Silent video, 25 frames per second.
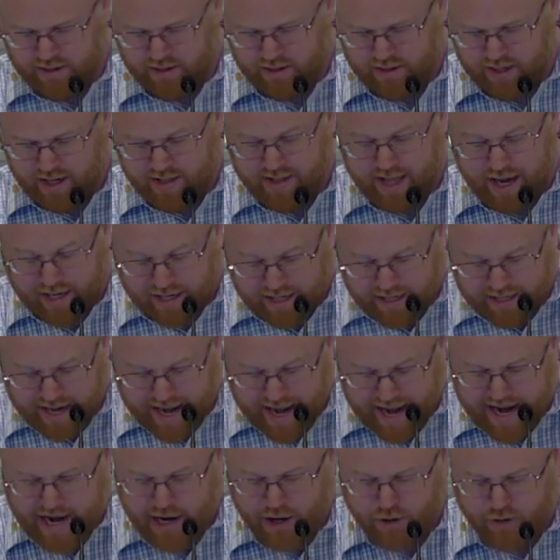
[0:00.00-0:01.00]
and that He
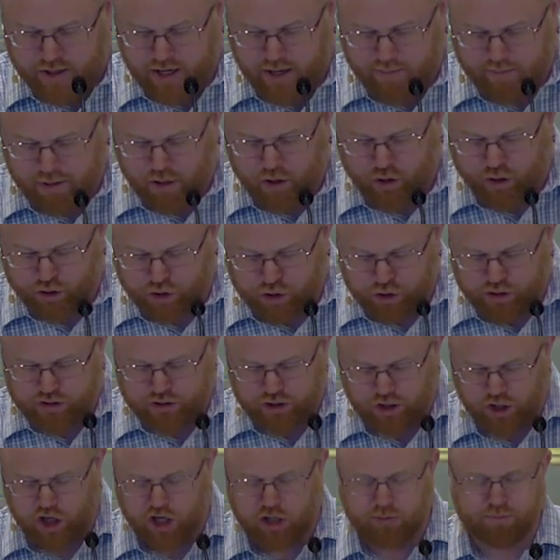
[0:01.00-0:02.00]
now can be on good
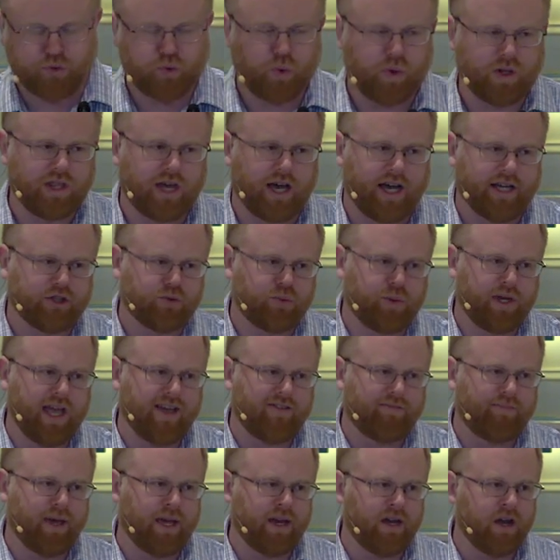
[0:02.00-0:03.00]
terms with us. We
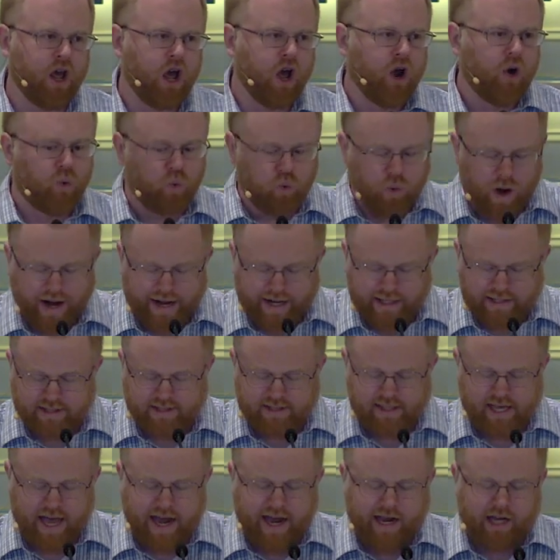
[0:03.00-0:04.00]
have been
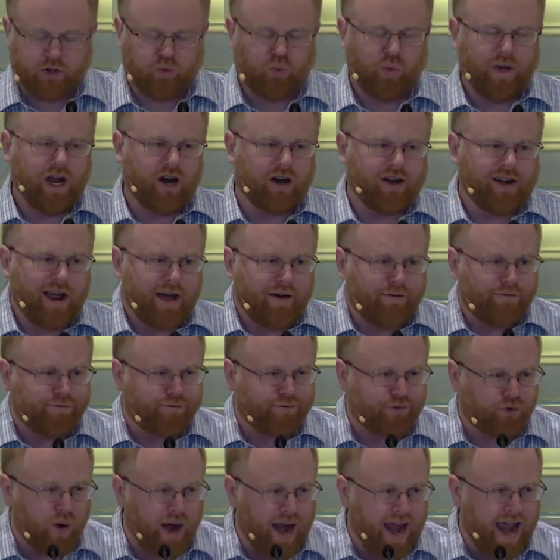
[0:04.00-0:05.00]
reconciled. We are now
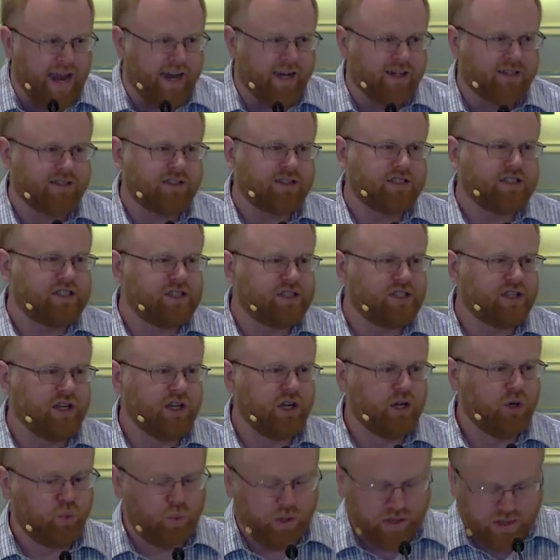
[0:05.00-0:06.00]
friends
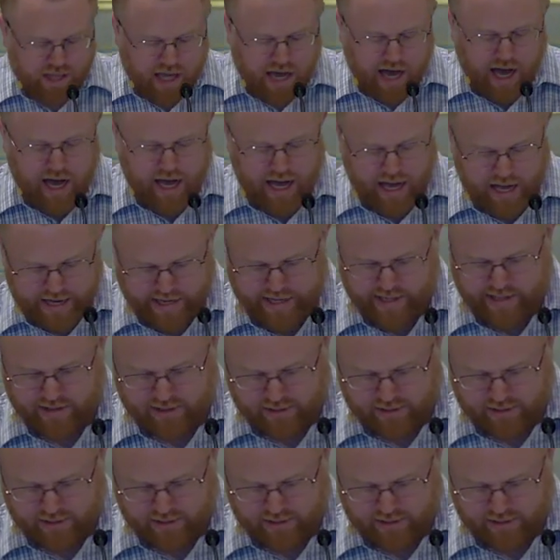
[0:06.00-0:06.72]
with God.